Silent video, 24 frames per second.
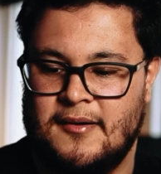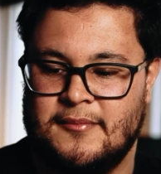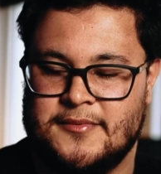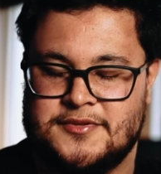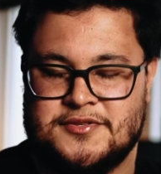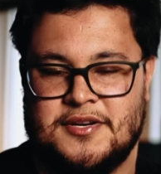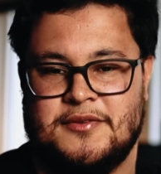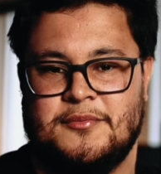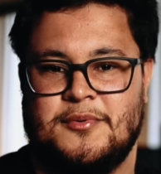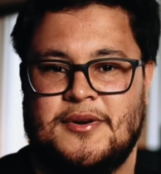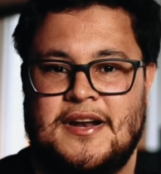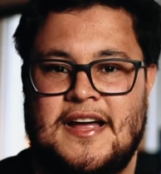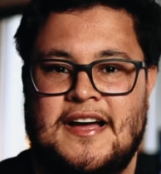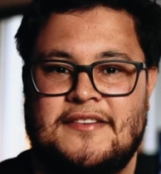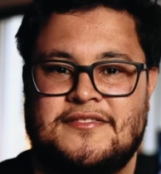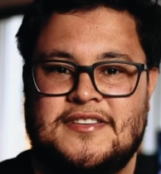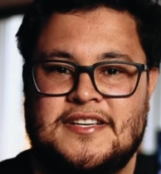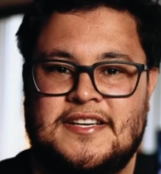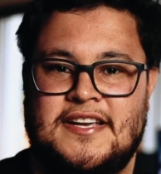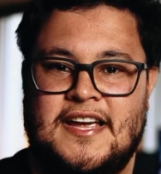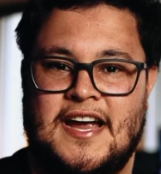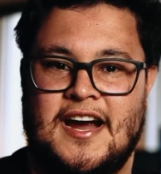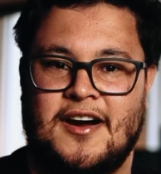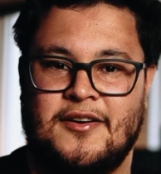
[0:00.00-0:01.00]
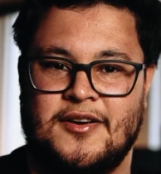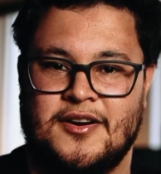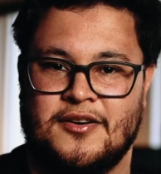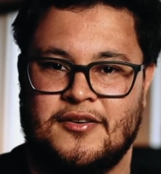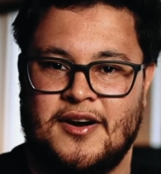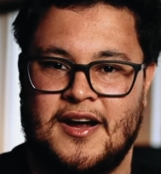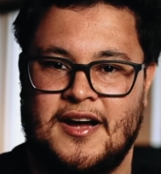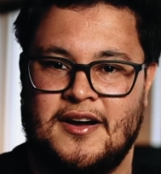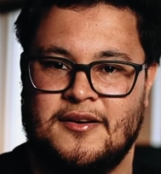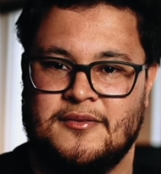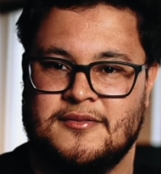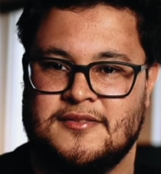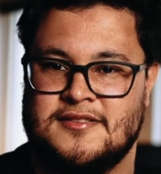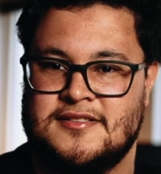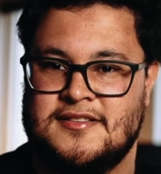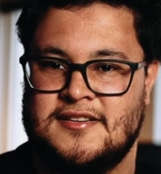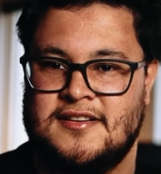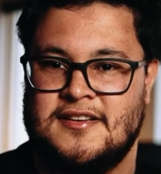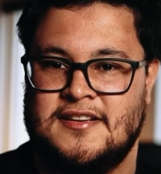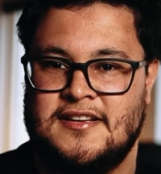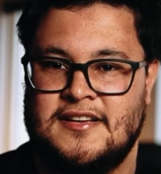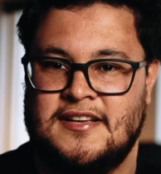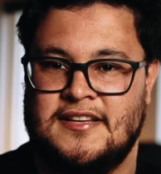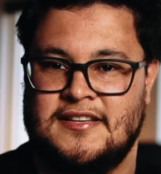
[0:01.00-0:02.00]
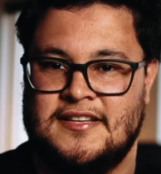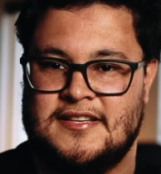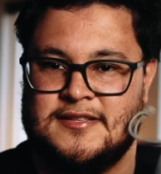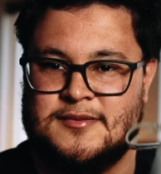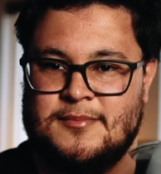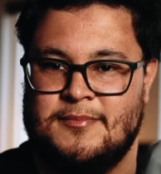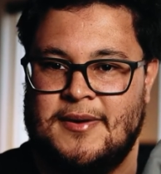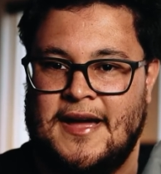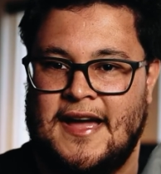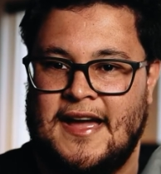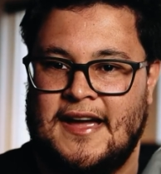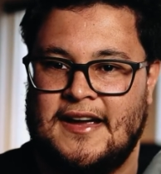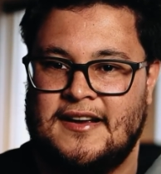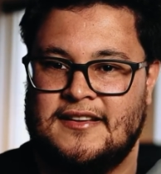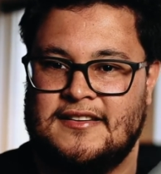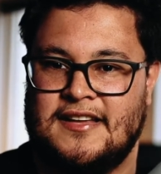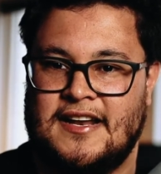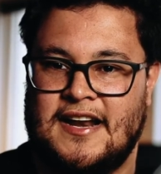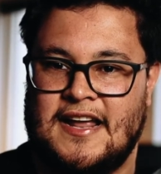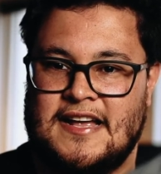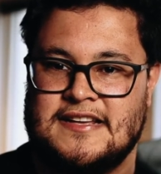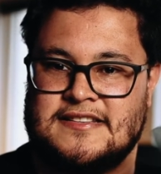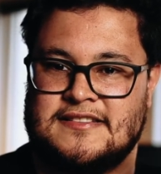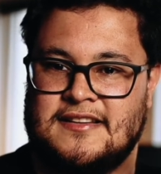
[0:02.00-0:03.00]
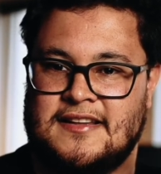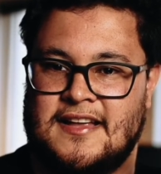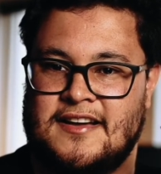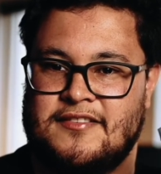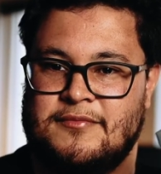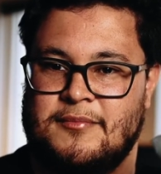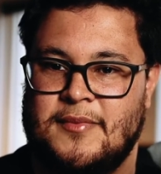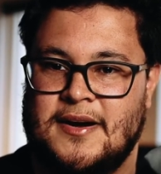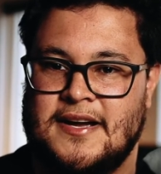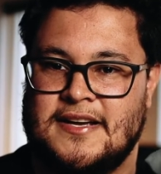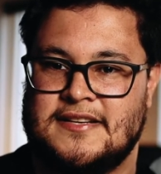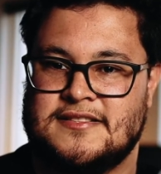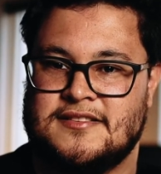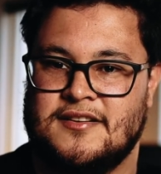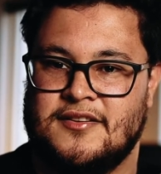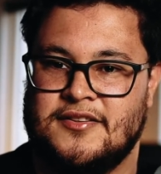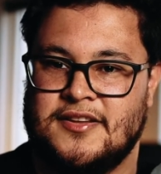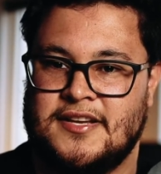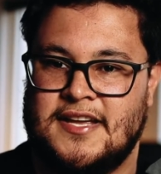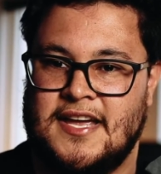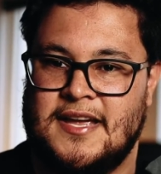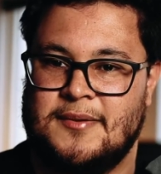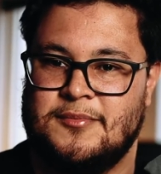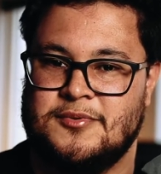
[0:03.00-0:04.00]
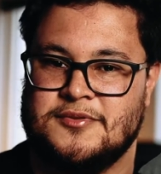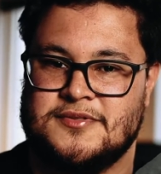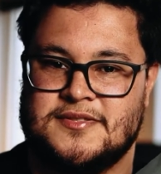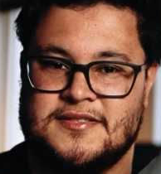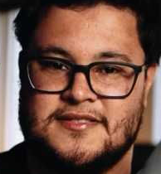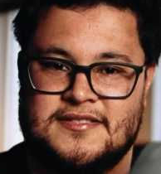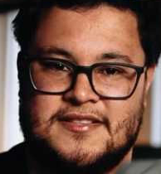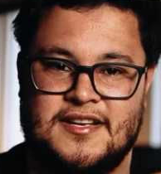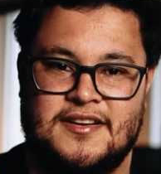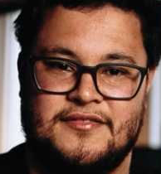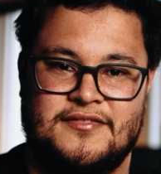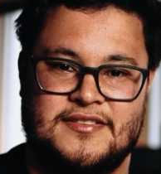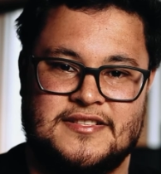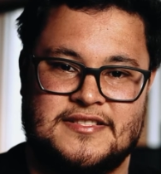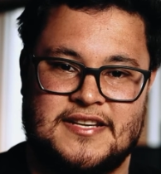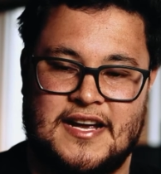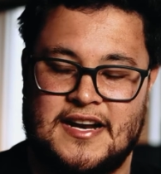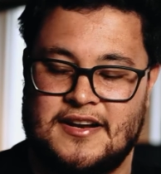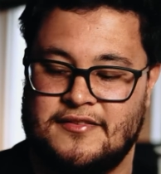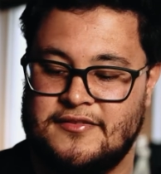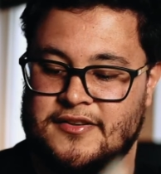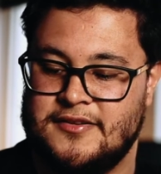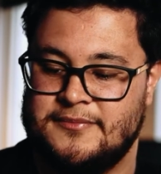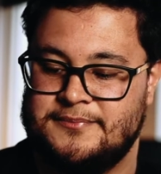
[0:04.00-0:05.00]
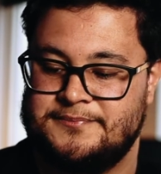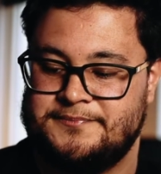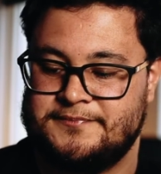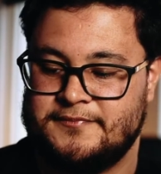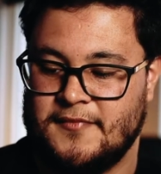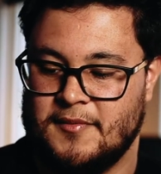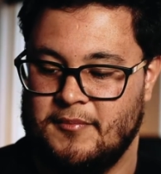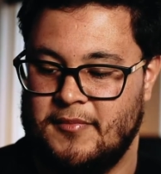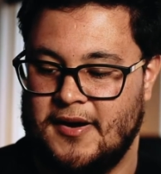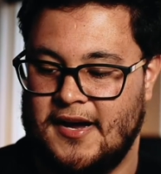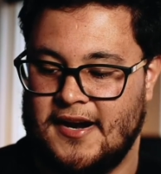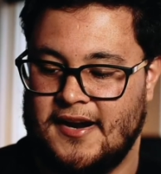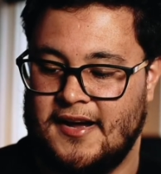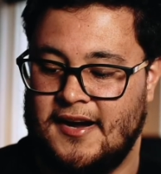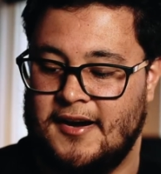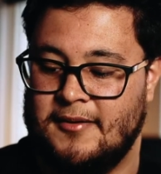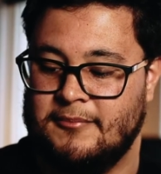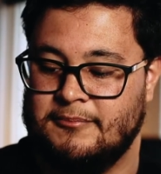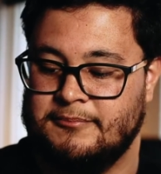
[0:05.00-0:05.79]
So I wouldn't have to carry around this bag that has the lav mics and all the cables and stuff inside of it. But